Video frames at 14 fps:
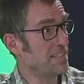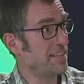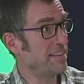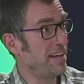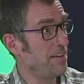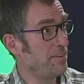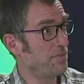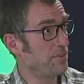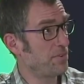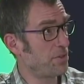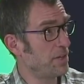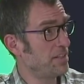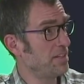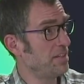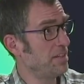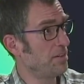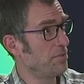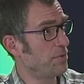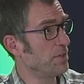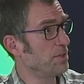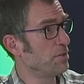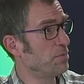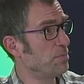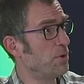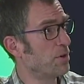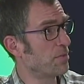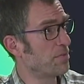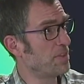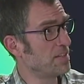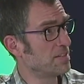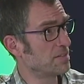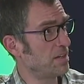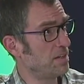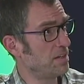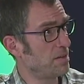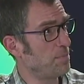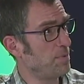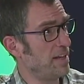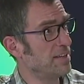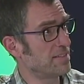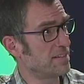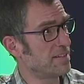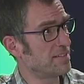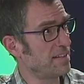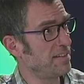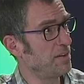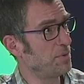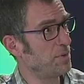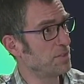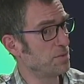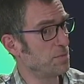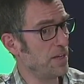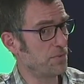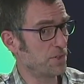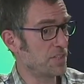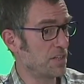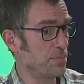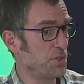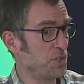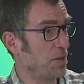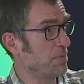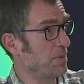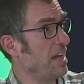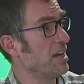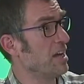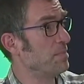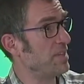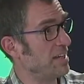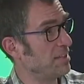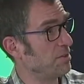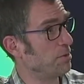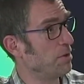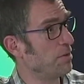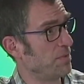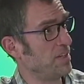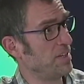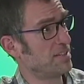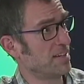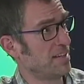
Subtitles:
that have 30 or 40 or more of these appliances, and they want to make, for example, Checkmk update on all of these.